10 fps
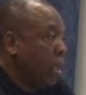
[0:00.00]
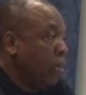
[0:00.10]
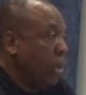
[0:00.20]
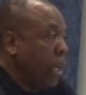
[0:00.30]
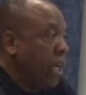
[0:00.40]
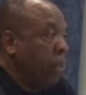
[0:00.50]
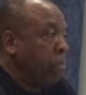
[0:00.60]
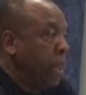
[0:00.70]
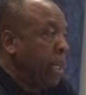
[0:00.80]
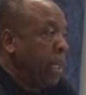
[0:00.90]
Where Ed
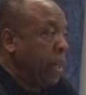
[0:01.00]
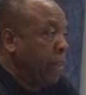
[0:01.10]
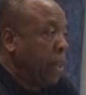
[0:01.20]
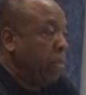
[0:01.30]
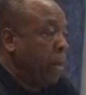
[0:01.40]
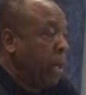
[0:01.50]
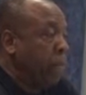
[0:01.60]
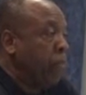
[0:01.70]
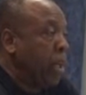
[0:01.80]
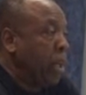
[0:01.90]
and Benny have come
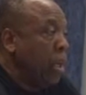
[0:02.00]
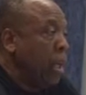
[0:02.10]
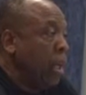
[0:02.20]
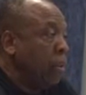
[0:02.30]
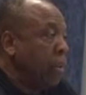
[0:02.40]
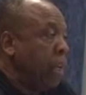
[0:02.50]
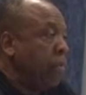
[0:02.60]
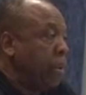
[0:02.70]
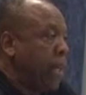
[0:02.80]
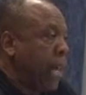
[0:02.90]
in,
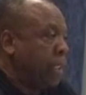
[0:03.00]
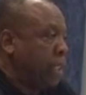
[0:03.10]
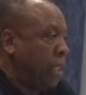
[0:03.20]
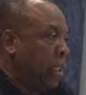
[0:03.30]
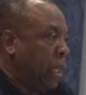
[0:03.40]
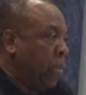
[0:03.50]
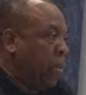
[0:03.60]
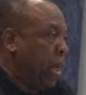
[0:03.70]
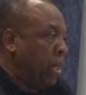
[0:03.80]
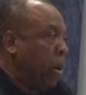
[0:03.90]
they've been excellent at
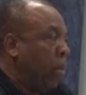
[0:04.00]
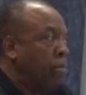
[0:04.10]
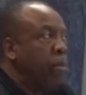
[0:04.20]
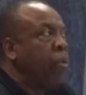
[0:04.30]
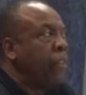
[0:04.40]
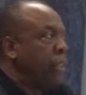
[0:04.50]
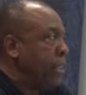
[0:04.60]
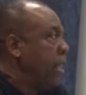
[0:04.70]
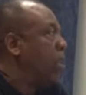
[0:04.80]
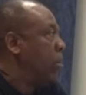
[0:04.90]
what I call moving the
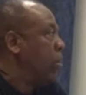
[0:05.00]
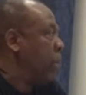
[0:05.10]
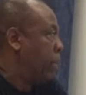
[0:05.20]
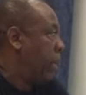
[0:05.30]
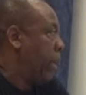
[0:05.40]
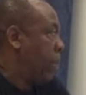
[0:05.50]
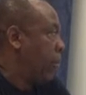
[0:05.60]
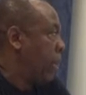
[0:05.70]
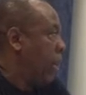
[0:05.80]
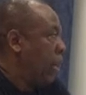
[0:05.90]
needle with players.